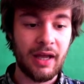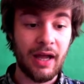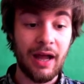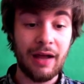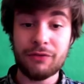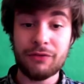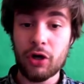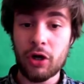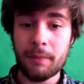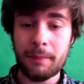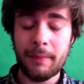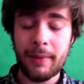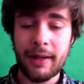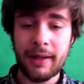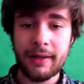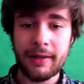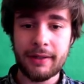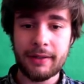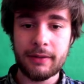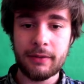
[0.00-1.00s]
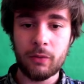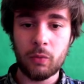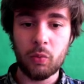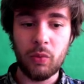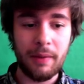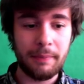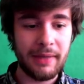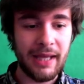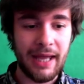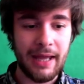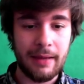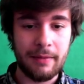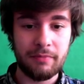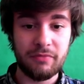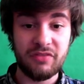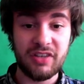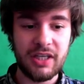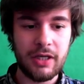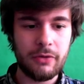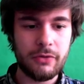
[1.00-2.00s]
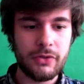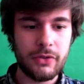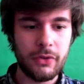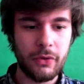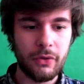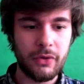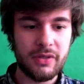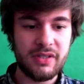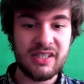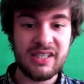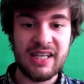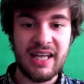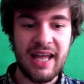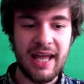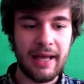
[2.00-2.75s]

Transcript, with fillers: I've got my webcam video source.